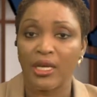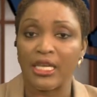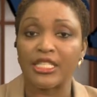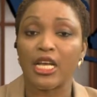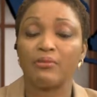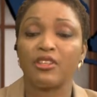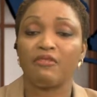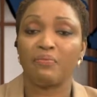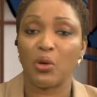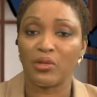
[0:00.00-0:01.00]
in terms
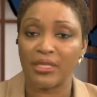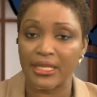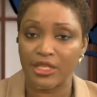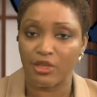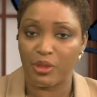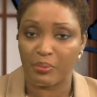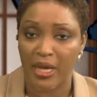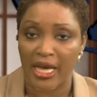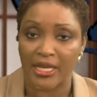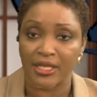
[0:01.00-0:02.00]
of bonuses to be
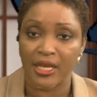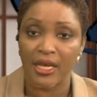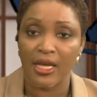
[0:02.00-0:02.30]
paid,